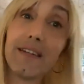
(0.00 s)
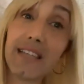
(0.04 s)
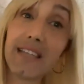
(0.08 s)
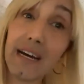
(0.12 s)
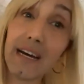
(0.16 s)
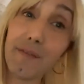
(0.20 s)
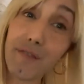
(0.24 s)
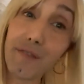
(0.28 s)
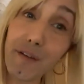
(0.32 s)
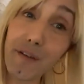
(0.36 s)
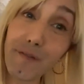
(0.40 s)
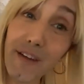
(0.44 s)

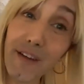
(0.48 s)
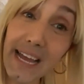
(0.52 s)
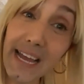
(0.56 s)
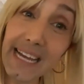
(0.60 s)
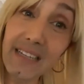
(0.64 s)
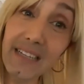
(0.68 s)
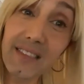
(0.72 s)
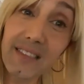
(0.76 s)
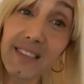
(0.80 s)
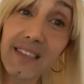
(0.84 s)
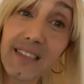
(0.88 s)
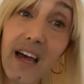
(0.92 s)
of the
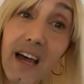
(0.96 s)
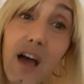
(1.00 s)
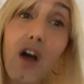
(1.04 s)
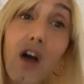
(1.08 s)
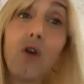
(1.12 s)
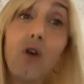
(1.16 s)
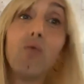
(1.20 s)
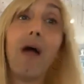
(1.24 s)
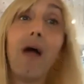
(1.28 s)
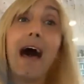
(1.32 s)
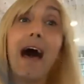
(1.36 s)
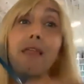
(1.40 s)
face
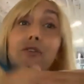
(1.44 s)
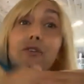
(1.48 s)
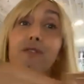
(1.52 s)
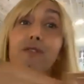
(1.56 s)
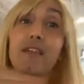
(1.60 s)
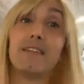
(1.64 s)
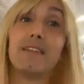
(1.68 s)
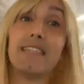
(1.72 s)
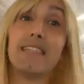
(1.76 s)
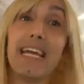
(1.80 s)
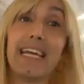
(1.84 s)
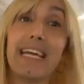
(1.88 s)
rather
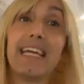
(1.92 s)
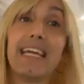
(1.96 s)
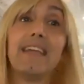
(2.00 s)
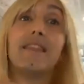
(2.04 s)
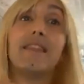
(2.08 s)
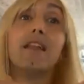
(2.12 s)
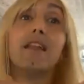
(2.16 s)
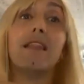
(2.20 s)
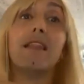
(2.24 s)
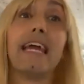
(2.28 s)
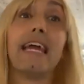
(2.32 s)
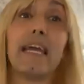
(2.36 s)
than taking
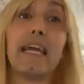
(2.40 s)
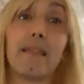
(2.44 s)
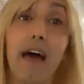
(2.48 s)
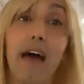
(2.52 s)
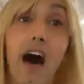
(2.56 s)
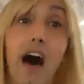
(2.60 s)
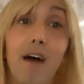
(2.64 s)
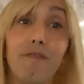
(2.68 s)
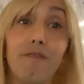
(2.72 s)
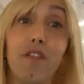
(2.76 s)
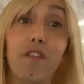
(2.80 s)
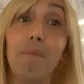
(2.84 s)
the length
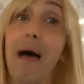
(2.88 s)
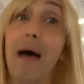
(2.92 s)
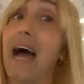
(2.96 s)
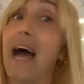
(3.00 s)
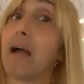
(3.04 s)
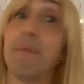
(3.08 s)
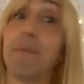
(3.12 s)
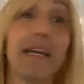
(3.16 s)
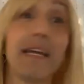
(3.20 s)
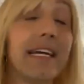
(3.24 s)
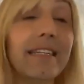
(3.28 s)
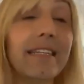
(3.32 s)
off the back
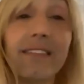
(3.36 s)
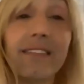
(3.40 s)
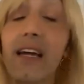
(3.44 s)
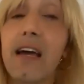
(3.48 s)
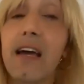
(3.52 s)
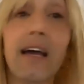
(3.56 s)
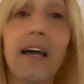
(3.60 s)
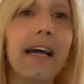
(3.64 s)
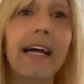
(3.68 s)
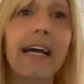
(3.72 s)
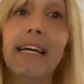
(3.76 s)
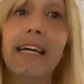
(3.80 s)
because
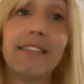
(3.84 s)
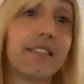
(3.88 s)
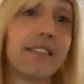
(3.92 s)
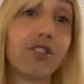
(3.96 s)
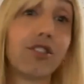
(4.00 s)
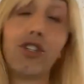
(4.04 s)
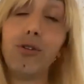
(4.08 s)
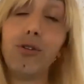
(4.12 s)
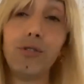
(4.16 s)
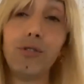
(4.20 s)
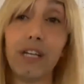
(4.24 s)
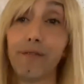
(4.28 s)
it's
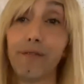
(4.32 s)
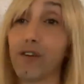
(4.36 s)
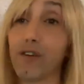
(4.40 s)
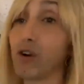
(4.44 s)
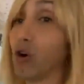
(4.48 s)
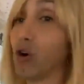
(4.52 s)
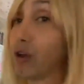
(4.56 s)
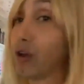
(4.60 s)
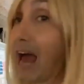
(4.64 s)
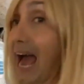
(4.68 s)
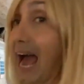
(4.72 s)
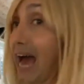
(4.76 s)
too
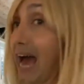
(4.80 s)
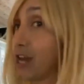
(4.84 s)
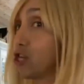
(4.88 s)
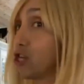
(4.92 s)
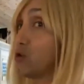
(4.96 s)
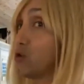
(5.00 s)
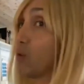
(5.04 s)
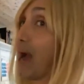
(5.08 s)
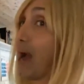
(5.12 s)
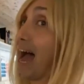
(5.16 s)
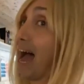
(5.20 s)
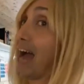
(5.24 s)
difficult. How do
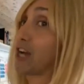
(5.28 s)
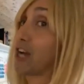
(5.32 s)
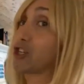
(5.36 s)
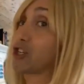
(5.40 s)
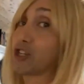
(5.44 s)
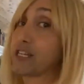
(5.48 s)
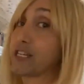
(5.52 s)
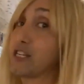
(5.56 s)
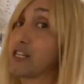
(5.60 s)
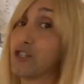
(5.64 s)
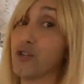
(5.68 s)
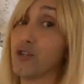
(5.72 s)
you
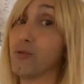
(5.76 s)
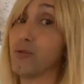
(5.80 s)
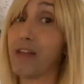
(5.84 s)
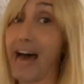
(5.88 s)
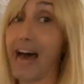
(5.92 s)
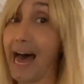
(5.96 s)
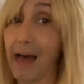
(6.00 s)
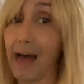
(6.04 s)
actually do that?